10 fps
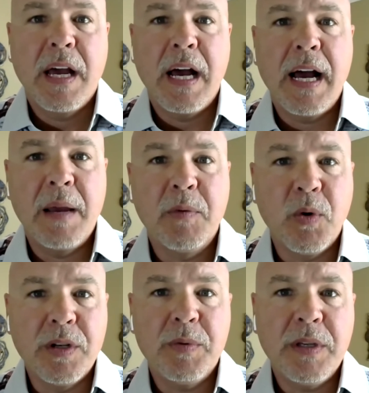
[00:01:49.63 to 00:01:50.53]
Uh, I'm
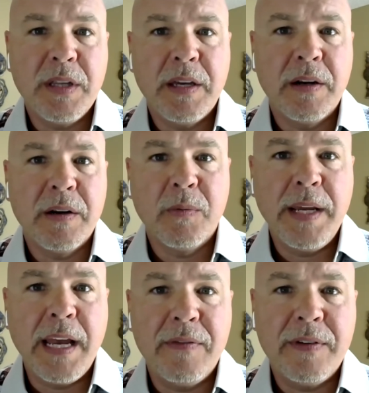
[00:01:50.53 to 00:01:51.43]
going to be there.
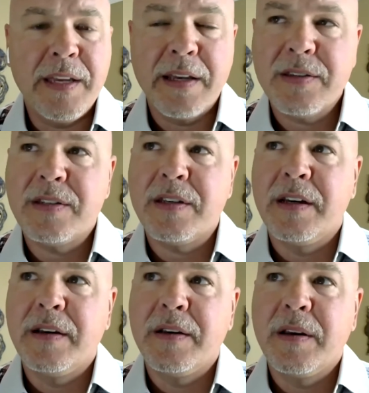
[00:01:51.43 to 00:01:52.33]
We have guest
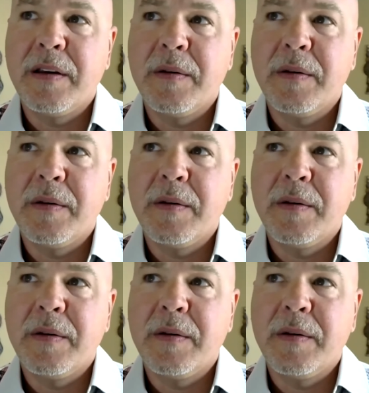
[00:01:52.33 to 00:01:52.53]
uh, uh